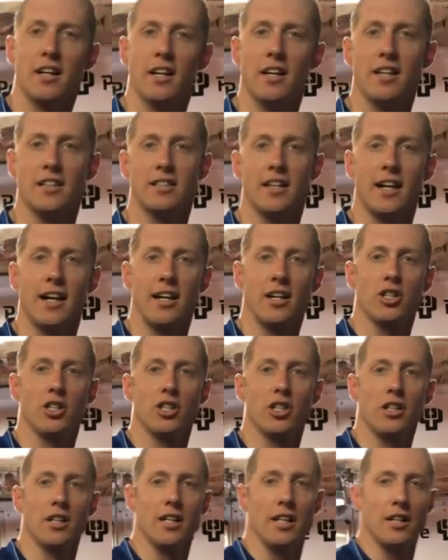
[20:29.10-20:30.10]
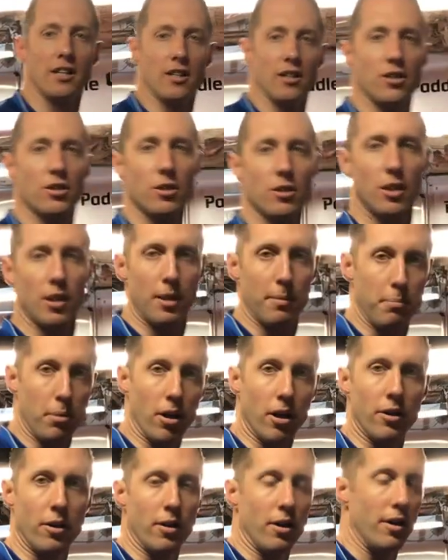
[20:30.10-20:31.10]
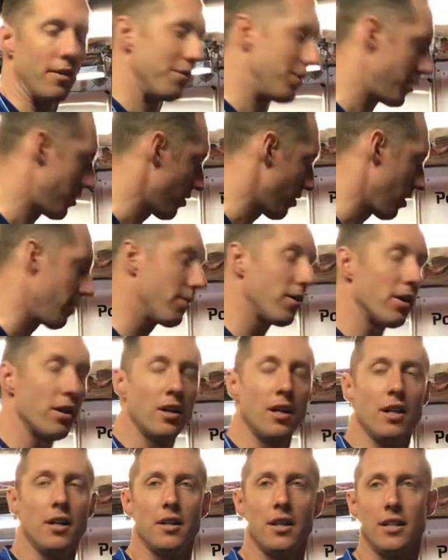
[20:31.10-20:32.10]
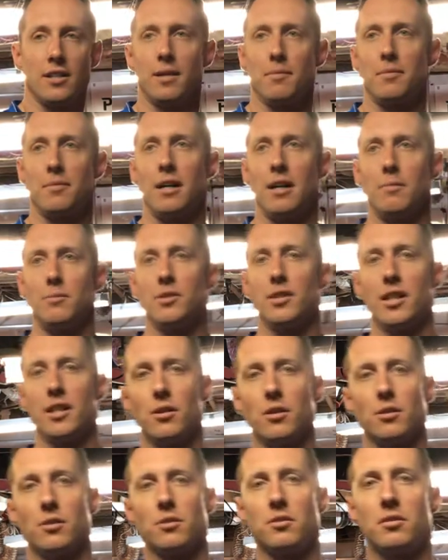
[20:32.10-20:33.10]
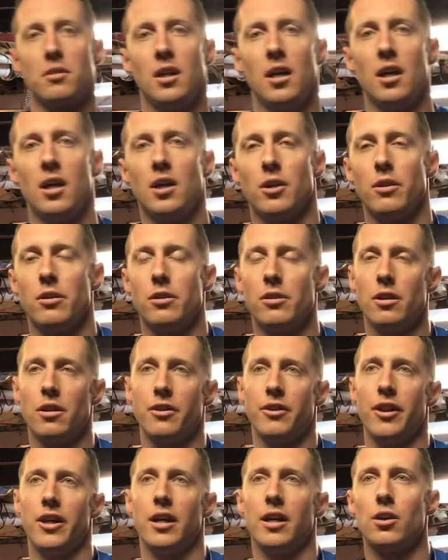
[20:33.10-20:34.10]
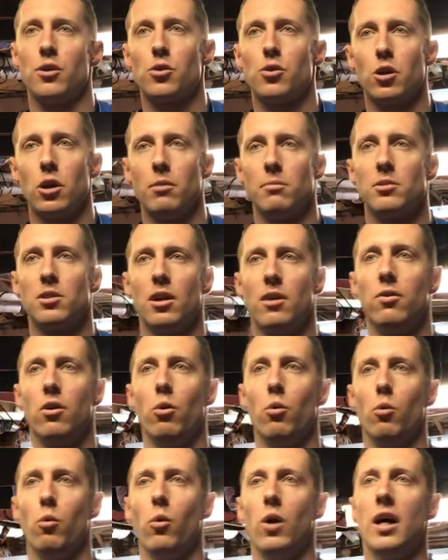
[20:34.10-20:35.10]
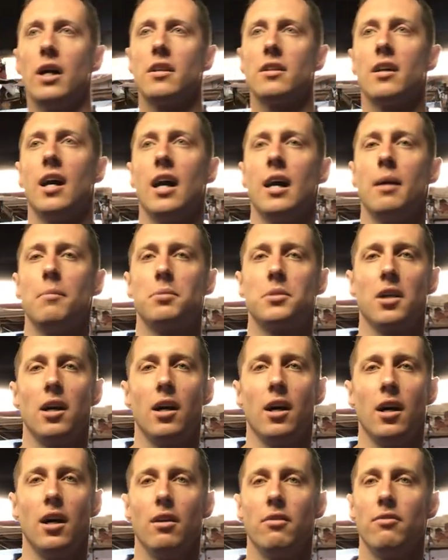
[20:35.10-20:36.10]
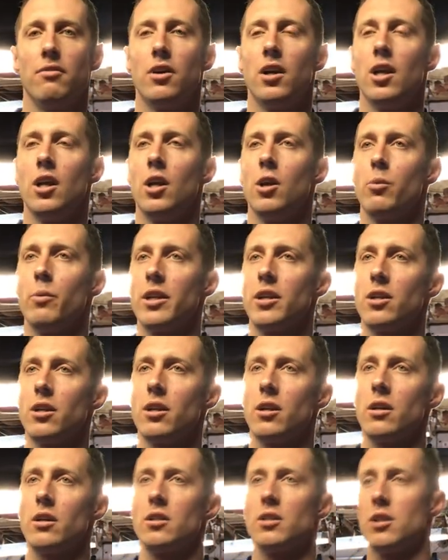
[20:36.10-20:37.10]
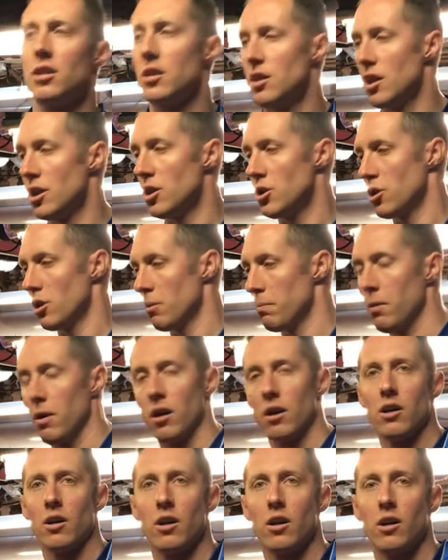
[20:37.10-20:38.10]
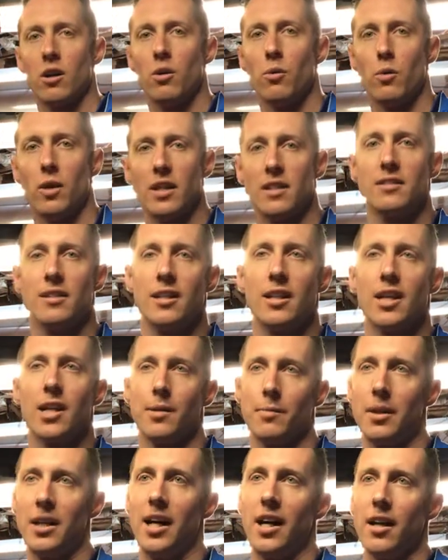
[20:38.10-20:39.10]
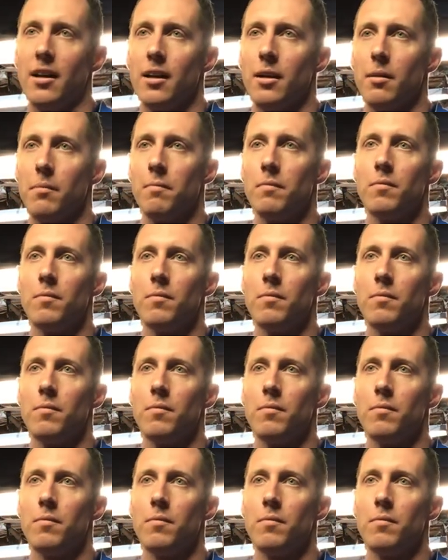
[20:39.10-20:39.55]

it's actually the, the partner of the server that sometimes signals. You should think in terms of what types of returns does your partner want to see coming at him.